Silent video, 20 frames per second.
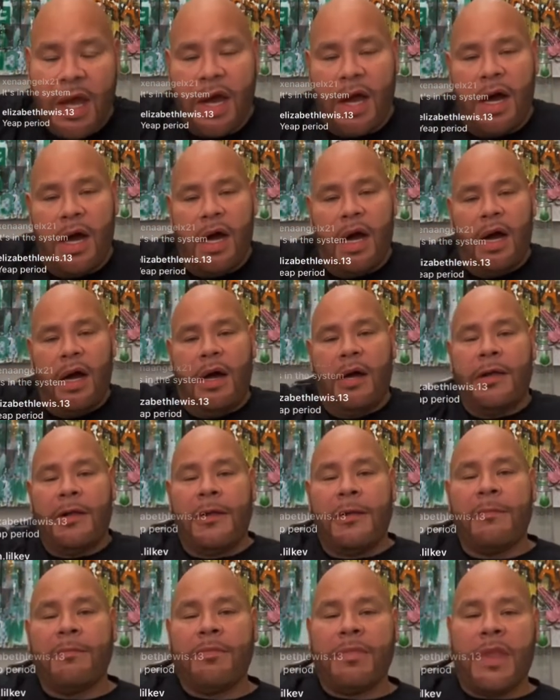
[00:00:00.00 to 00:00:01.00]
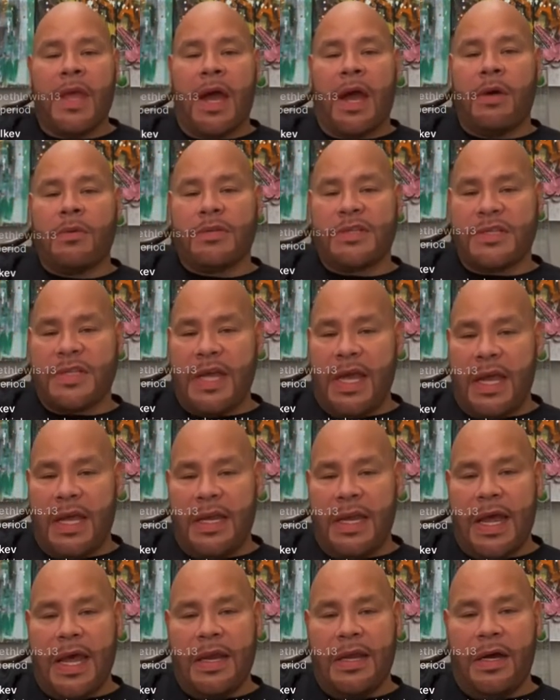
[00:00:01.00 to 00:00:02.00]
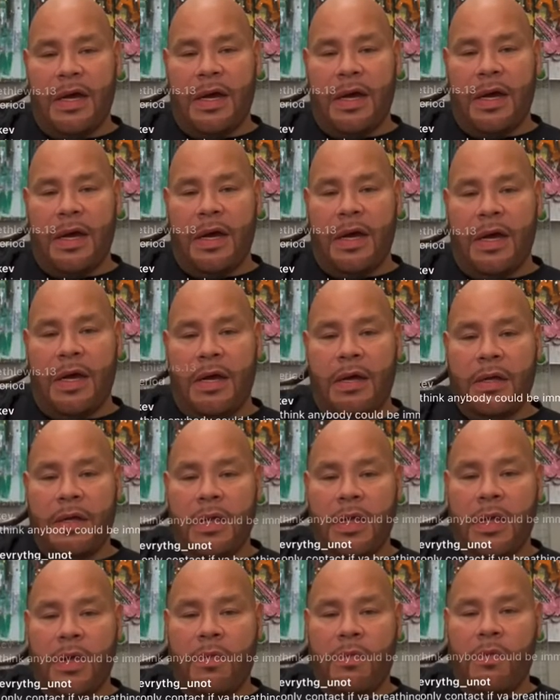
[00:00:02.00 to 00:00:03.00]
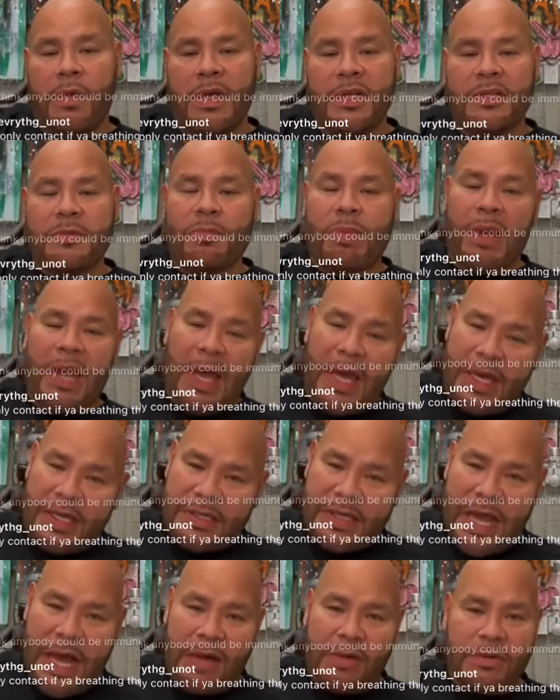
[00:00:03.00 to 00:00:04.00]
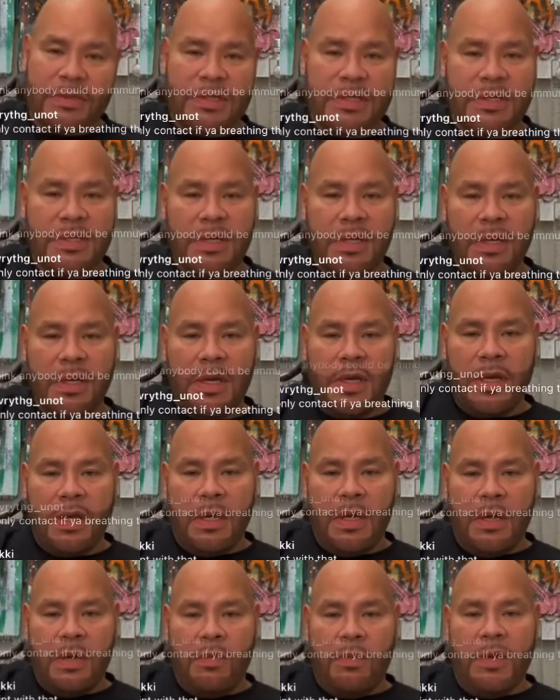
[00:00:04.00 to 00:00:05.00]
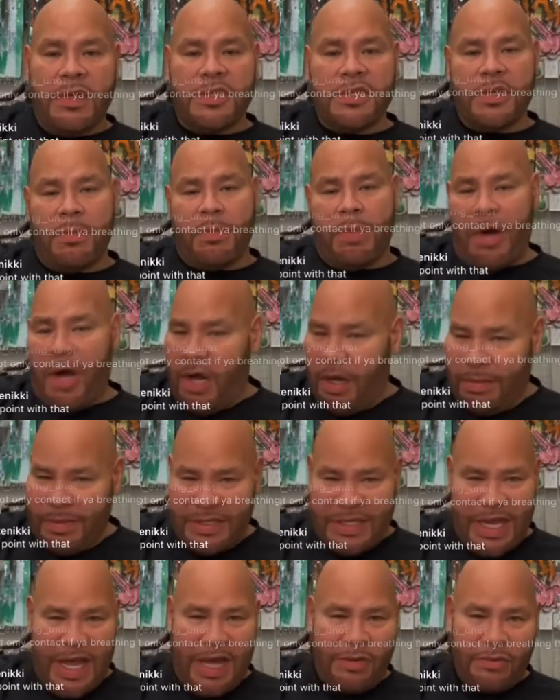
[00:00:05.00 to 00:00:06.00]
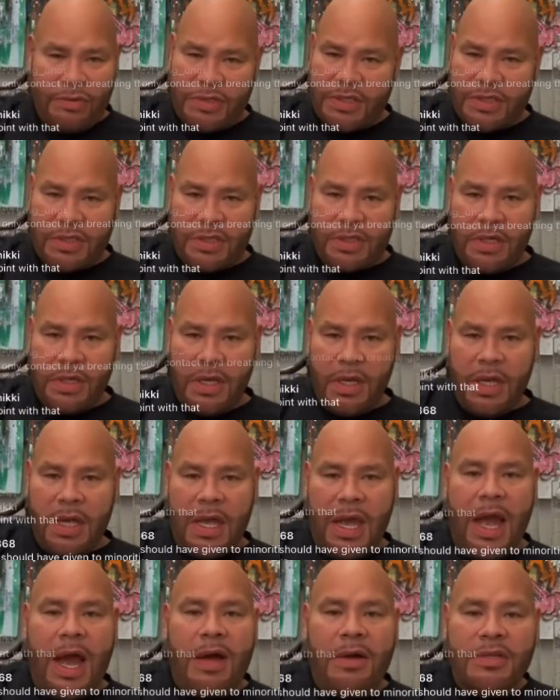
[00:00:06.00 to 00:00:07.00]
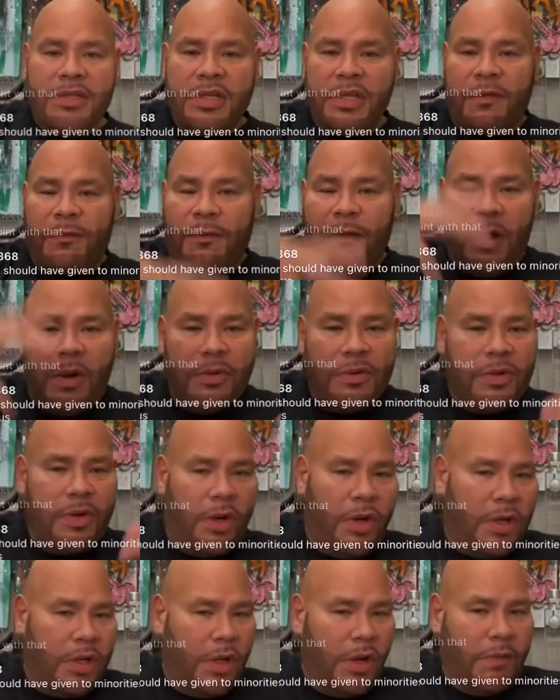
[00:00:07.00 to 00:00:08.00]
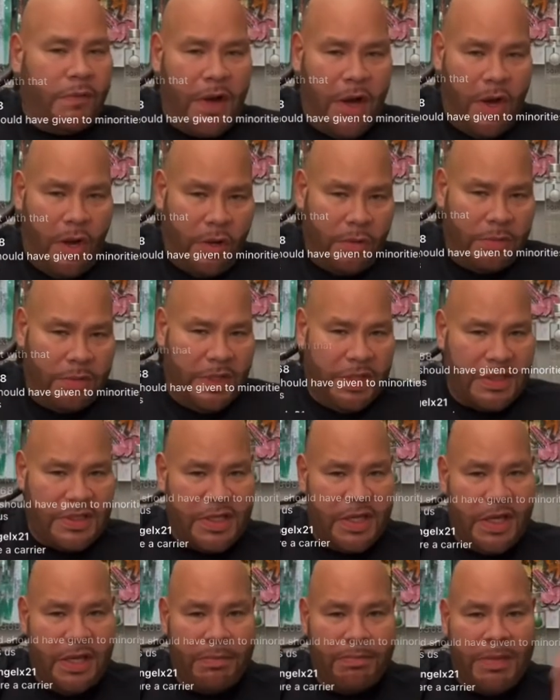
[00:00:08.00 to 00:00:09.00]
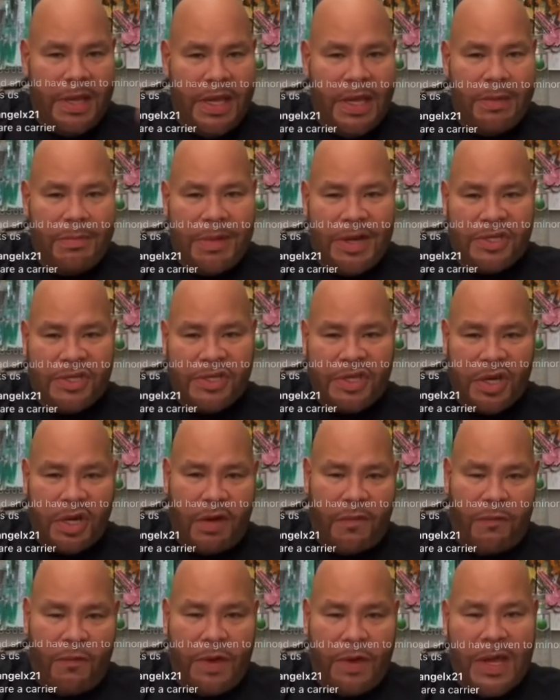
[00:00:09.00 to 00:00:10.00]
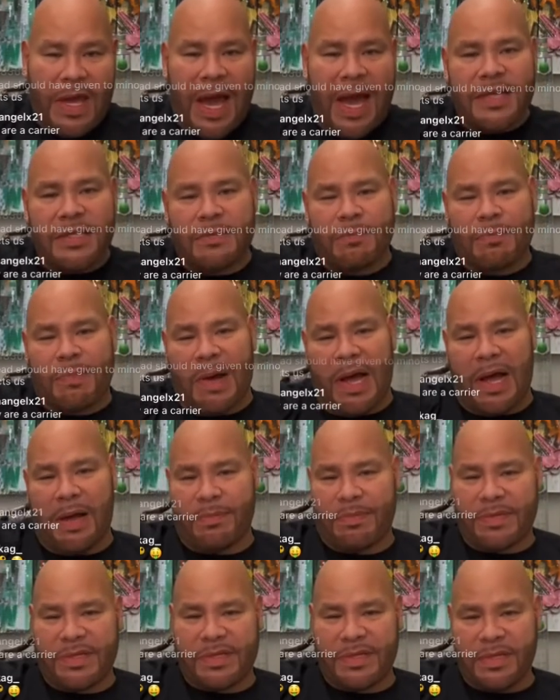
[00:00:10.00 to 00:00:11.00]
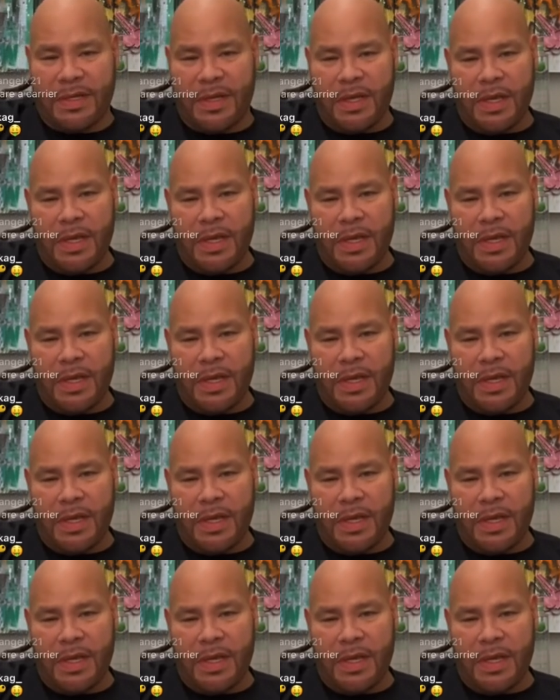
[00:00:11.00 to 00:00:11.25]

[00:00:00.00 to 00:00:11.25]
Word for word: I was staying at Rich Player's house, Rich the Barber's house. I was just floating all over homeless, eat me and my sugar-free ice pops.